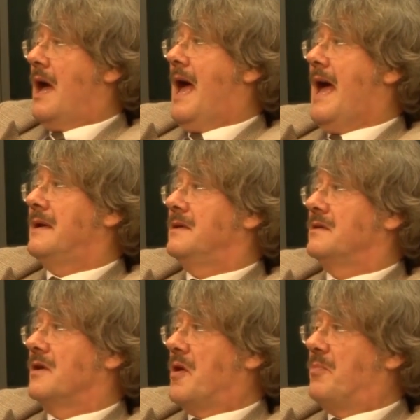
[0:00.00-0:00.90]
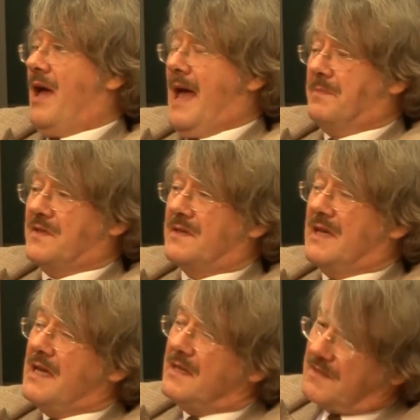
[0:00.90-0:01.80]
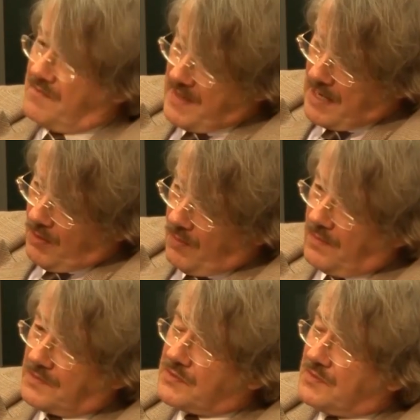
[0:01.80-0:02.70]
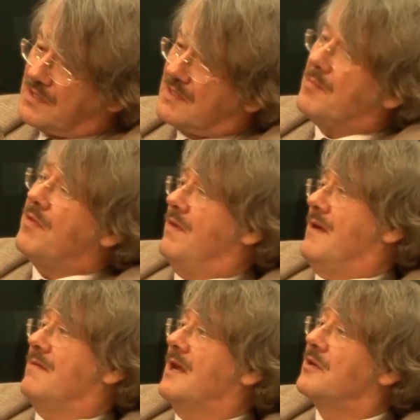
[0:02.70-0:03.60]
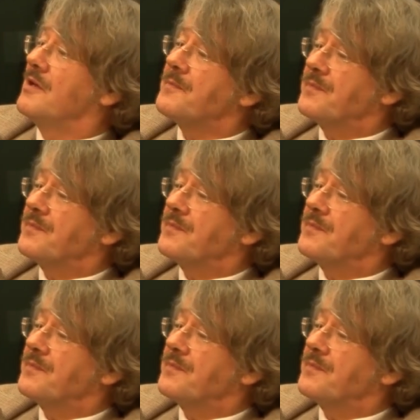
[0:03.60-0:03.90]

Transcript: And perhaps is there also something that